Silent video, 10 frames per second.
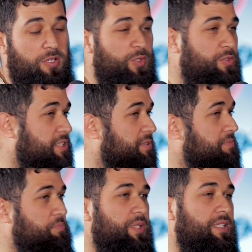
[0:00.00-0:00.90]
you just
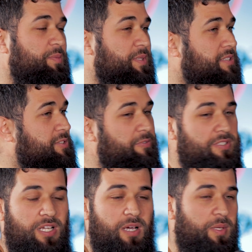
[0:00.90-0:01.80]
bring the message of
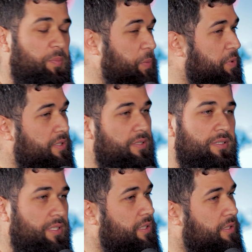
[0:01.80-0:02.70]
Islam and people
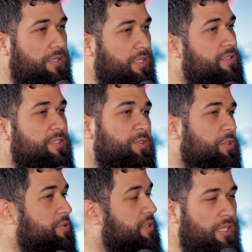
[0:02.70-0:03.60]
listen to
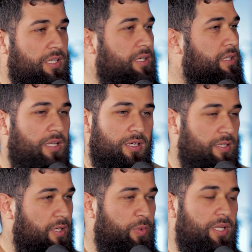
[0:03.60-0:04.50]
you and they hear and
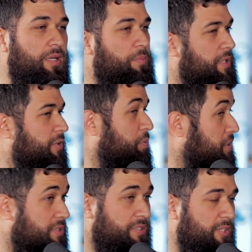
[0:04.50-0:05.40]
they're welcome, and the
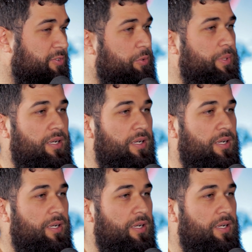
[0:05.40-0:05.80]
communities are growing,